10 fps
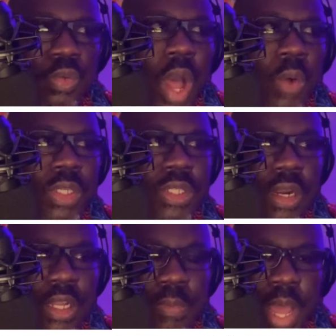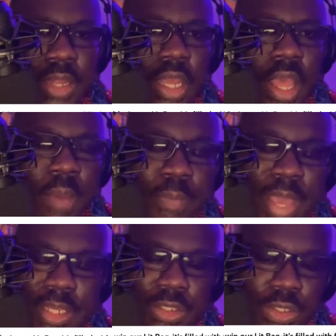you while we're talking about
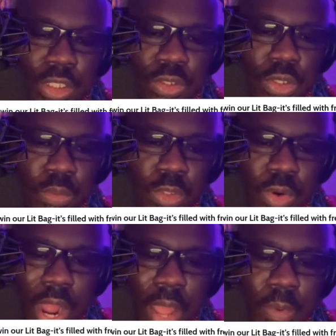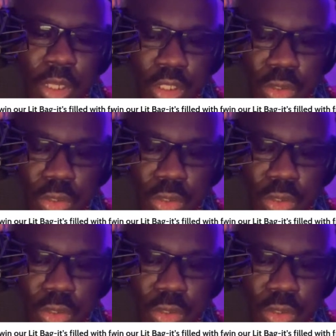making sure that you subscribe on